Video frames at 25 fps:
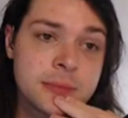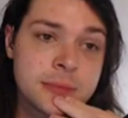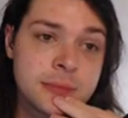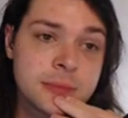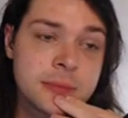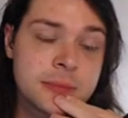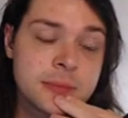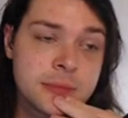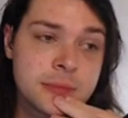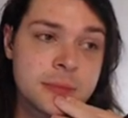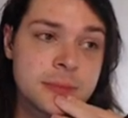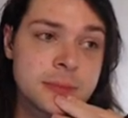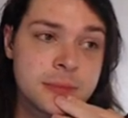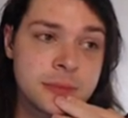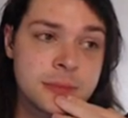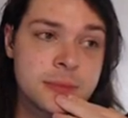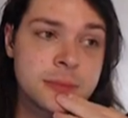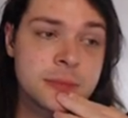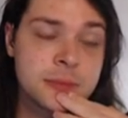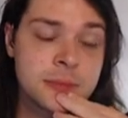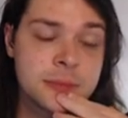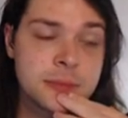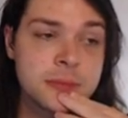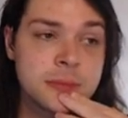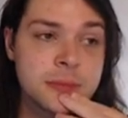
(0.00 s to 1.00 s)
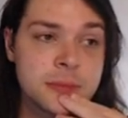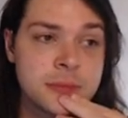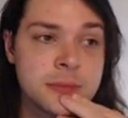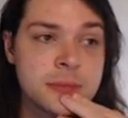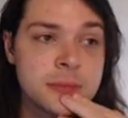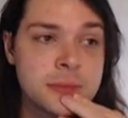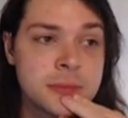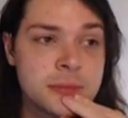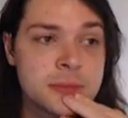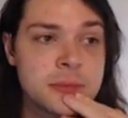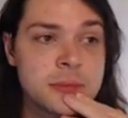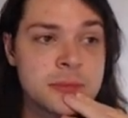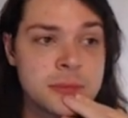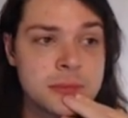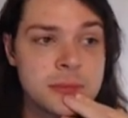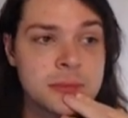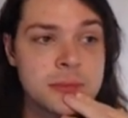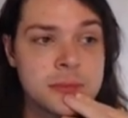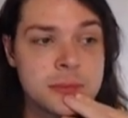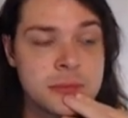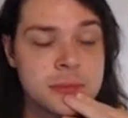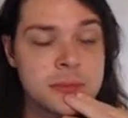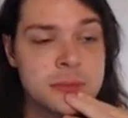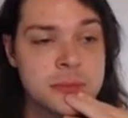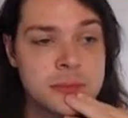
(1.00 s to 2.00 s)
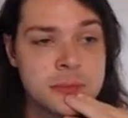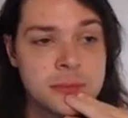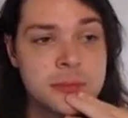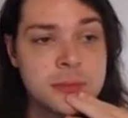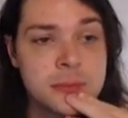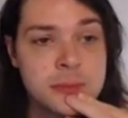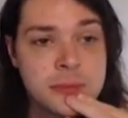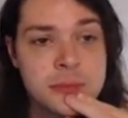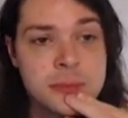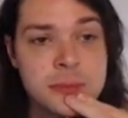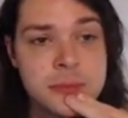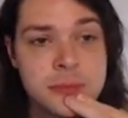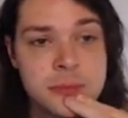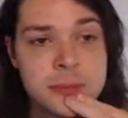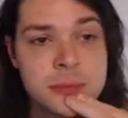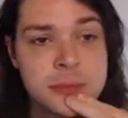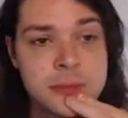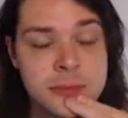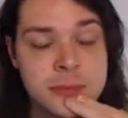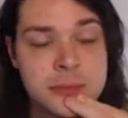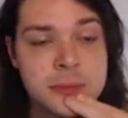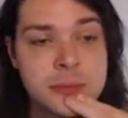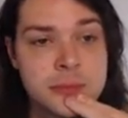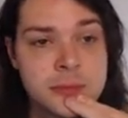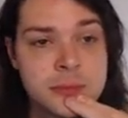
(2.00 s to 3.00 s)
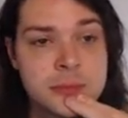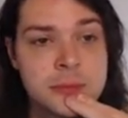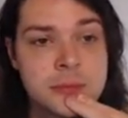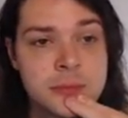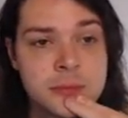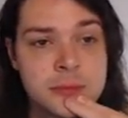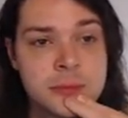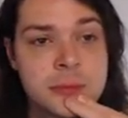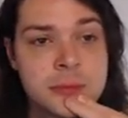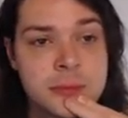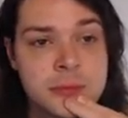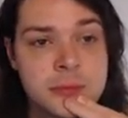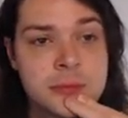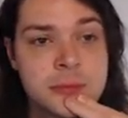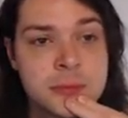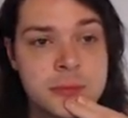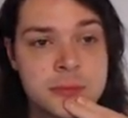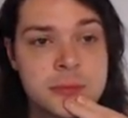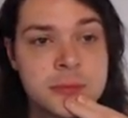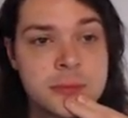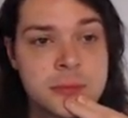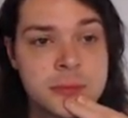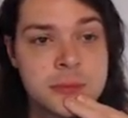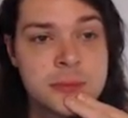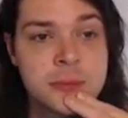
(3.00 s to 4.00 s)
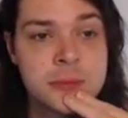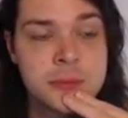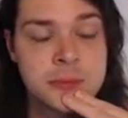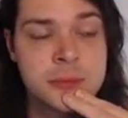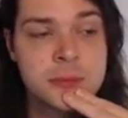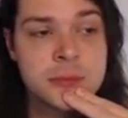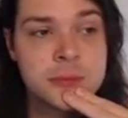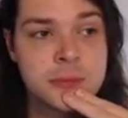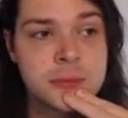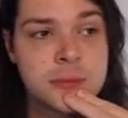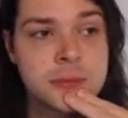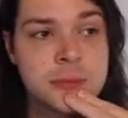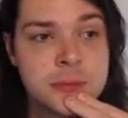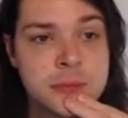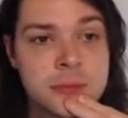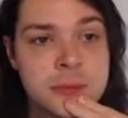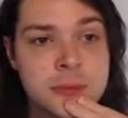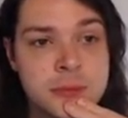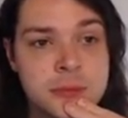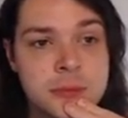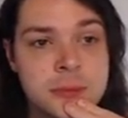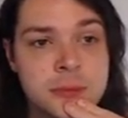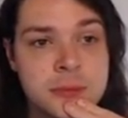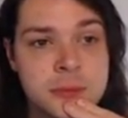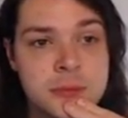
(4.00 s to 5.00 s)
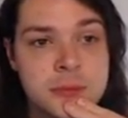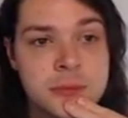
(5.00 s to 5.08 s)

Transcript: No words are spoken by the person on screen.